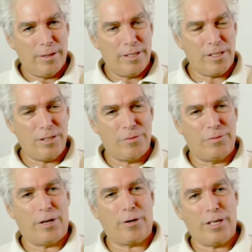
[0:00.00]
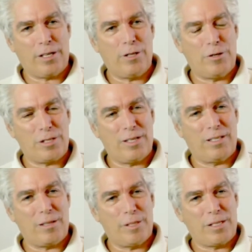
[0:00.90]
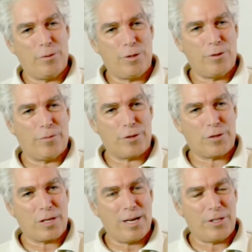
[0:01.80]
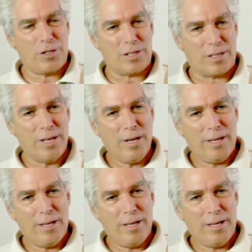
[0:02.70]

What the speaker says: this is very close to intimacy with universal consciousness.